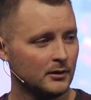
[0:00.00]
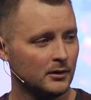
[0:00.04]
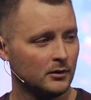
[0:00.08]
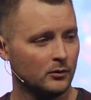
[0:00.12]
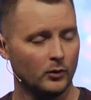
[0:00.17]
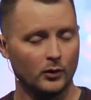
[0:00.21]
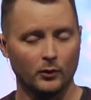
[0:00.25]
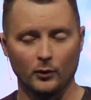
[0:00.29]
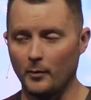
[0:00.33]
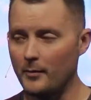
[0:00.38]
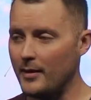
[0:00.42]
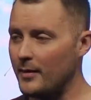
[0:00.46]

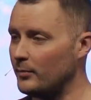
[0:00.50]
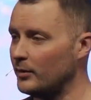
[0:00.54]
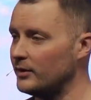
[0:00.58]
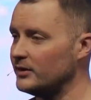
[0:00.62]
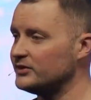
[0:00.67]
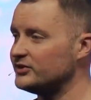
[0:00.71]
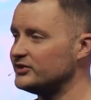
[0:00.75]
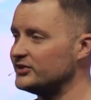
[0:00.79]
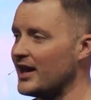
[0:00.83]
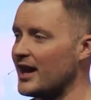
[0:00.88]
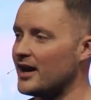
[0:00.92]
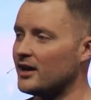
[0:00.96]
We remember his
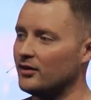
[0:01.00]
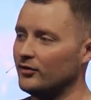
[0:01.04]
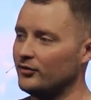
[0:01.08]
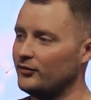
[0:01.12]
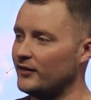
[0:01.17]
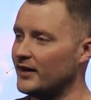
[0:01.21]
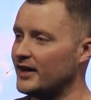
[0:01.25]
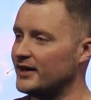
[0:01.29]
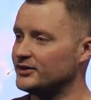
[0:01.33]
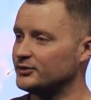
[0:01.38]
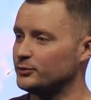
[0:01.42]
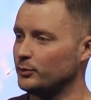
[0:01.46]

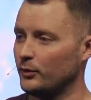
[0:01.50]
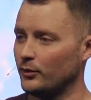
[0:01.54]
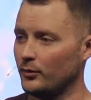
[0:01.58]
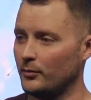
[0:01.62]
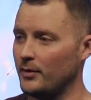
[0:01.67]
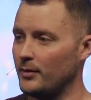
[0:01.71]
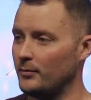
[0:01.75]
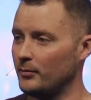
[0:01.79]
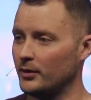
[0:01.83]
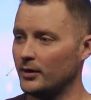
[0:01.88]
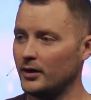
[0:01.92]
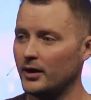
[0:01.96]
sacrifice. We
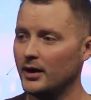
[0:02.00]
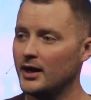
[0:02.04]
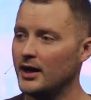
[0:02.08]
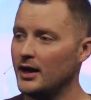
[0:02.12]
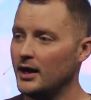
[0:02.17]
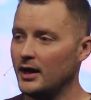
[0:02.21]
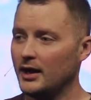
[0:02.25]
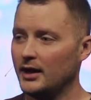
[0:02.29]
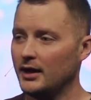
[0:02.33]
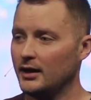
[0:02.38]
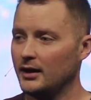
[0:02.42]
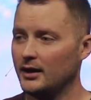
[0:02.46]
remember
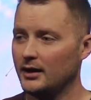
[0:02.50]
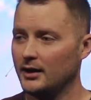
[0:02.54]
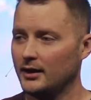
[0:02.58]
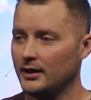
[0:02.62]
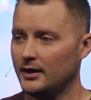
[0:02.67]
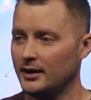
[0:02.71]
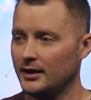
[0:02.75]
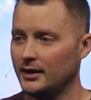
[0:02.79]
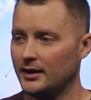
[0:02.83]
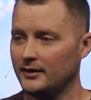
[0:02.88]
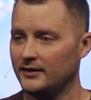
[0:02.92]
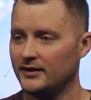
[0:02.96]

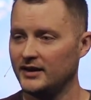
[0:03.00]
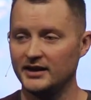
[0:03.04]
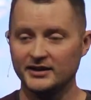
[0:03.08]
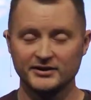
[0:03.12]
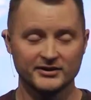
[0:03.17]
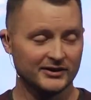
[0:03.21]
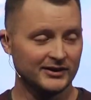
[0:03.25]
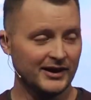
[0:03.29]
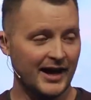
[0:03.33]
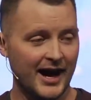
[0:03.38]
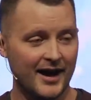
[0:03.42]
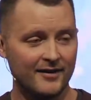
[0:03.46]
that he's
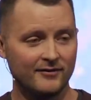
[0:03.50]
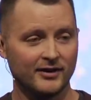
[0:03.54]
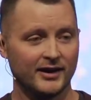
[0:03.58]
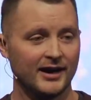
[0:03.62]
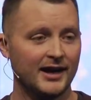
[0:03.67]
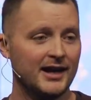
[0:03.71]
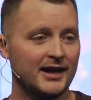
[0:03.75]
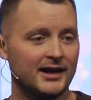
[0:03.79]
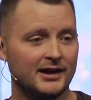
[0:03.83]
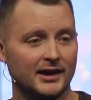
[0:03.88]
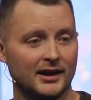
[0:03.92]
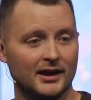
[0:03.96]
alive
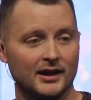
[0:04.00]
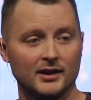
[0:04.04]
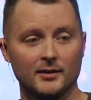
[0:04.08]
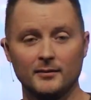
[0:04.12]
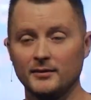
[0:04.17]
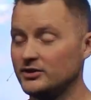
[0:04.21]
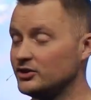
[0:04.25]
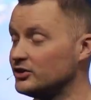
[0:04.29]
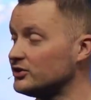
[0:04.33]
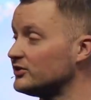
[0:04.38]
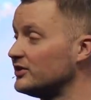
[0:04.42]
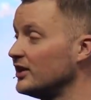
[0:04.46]
again. And let me
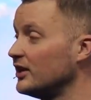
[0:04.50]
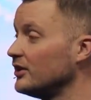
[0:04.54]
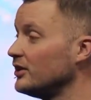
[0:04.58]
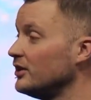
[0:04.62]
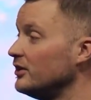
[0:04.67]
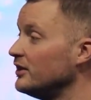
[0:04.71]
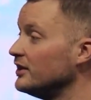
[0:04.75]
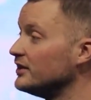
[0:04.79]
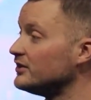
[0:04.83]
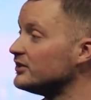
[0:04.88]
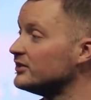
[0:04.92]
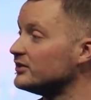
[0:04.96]
just tell you,
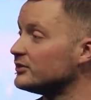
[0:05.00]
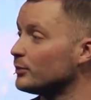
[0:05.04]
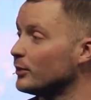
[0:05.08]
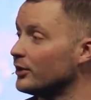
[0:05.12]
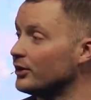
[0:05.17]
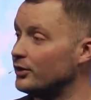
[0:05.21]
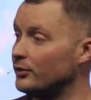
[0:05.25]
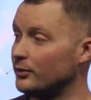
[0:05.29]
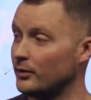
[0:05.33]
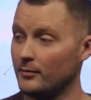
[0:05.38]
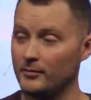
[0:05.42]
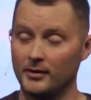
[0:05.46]
this is where
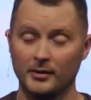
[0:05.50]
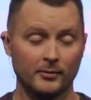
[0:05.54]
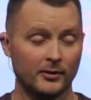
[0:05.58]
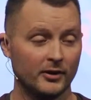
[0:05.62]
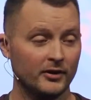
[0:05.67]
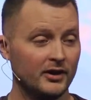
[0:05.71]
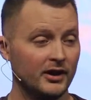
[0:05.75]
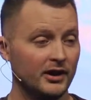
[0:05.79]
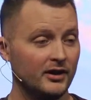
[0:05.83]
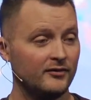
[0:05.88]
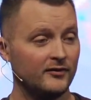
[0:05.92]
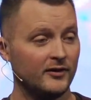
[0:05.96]
you remember
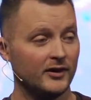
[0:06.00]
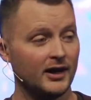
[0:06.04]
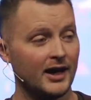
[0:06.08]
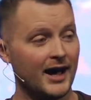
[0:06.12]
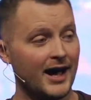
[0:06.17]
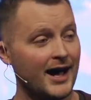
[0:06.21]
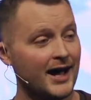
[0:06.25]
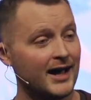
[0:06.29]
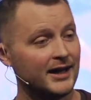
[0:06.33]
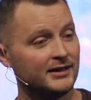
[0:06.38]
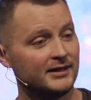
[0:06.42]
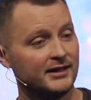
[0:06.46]
that if a
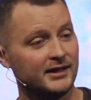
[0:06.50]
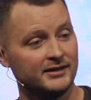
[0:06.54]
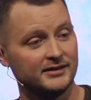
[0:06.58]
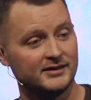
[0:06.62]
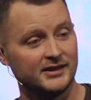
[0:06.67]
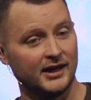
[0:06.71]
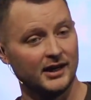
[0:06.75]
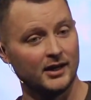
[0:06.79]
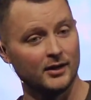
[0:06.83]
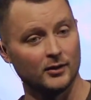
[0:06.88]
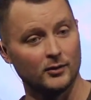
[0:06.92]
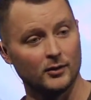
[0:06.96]
God can
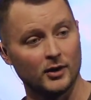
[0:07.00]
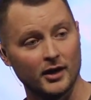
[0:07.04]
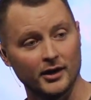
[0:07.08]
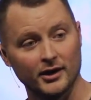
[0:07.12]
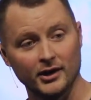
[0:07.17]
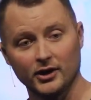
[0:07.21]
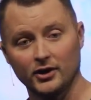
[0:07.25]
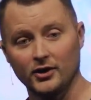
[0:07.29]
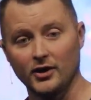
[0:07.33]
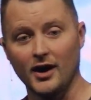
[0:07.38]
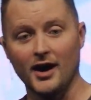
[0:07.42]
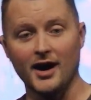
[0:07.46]
take a rugged
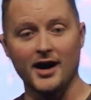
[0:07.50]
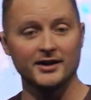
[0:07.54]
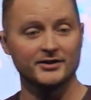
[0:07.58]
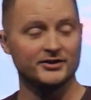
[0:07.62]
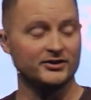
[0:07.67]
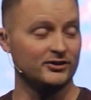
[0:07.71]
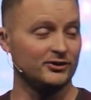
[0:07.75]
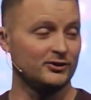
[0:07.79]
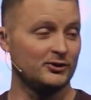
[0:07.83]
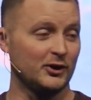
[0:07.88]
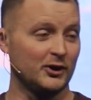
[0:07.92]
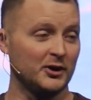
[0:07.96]
cross
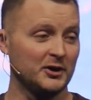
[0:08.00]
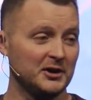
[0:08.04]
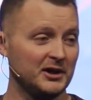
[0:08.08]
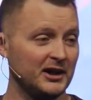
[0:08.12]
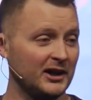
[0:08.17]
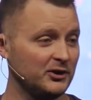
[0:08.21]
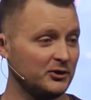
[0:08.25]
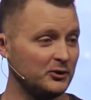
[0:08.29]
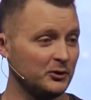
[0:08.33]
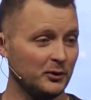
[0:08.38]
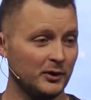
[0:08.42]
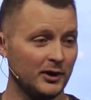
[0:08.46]
and turn it
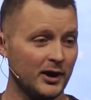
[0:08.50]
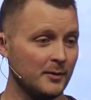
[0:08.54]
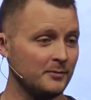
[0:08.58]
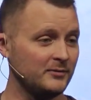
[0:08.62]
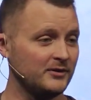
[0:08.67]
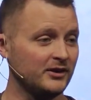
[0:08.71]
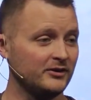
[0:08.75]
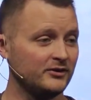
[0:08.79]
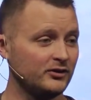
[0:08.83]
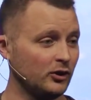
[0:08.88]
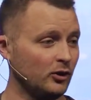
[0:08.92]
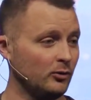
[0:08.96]
into an
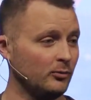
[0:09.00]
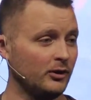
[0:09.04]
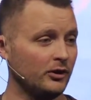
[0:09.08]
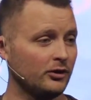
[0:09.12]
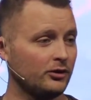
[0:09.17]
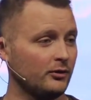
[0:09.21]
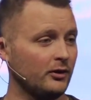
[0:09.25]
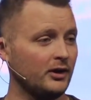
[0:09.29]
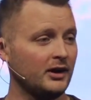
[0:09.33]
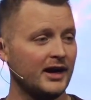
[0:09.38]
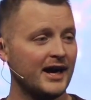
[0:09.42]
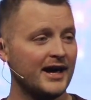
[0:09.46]
empty tomb in
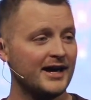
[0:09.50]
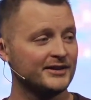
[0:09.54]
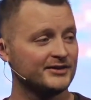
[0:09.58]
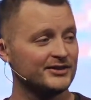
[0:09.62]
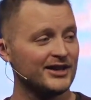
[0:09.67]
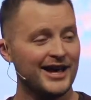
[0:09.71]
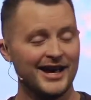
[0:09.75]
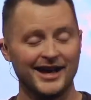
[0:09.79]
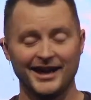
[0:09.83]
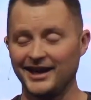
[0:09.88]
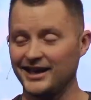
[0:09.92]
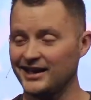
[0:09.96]
3 days,
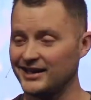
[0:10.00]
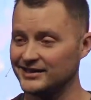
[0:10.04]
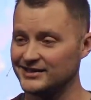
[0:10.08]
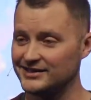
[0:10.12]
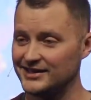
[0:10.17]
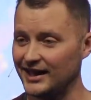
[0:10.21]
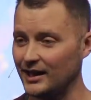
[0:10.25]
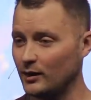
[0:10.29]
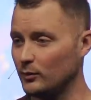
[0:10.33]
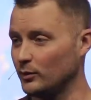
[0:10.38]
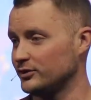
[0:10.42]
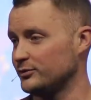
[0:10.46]
he can
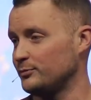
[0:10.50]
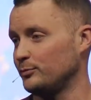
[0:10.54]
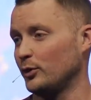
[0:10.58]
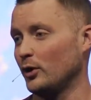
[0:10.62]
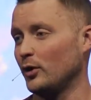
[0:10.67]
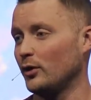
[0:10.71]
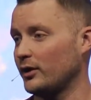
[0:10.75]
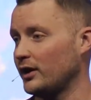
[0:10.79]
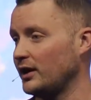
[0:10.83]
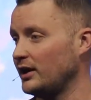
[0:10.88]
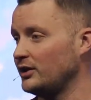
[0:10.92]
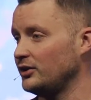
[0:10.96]
take what's
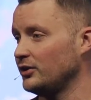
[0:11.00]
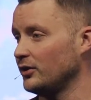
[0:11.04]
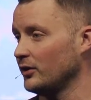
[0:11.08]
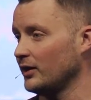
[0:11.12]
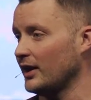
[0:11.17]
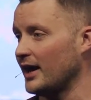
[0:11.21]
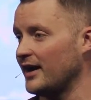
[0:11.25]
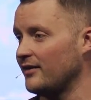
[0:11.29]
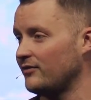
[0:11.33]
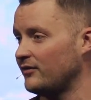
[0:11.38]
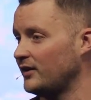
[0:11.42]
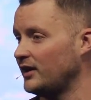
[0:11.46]
broken in your
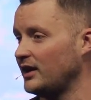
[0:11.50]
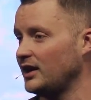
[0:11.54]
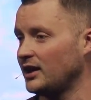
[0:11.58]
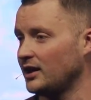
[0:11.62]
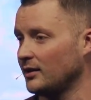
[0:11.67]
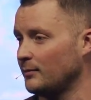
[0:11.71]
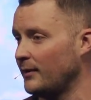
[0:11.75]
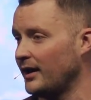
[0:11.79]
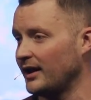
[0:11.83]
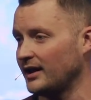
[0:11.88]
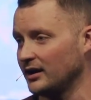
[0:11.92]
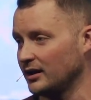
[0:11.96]
life and he can
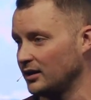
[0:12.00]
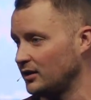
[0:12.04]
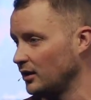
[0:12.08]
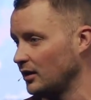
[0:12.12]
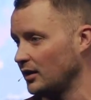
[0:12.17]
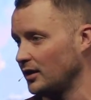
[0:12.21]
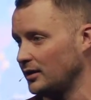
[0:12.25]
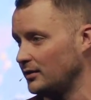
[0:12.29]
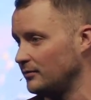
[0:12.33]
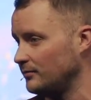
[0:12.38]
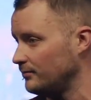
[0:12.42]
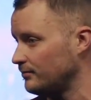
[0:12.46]
make it
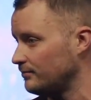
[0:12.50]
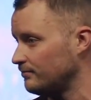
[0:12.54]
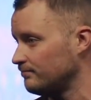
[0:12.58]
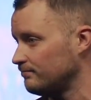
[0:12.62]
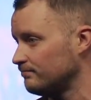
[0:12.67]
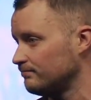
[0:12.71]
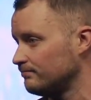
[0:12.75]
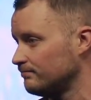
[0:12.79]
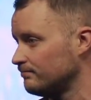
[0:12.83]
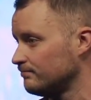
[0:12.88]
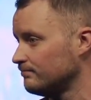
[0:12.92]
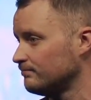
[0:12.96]
good.
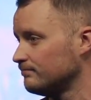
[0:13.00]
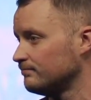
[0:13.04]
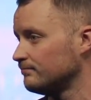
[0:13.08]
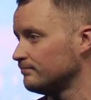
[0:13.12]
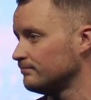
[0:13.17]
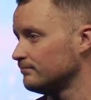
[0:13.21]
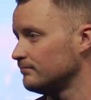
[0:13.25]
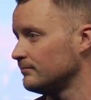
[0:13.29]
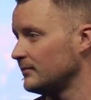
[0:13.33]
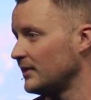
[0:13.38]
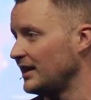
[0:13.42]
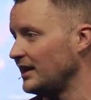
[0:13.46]

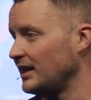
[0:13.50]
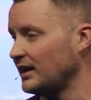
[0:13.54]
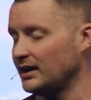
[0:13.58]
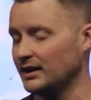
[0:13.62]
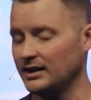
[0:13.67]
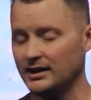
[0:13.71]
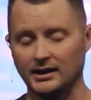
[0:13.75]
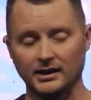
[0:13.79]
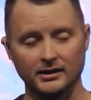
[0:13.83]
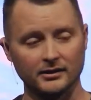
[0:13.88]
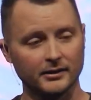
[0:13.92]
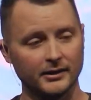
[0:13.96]
And he can
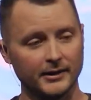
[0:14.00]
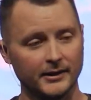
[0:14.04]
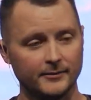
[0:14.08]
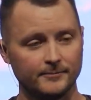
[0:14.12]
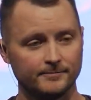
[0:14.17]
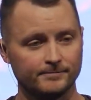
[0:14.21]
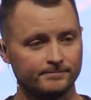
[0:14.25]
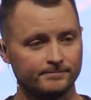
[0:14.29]
heal it.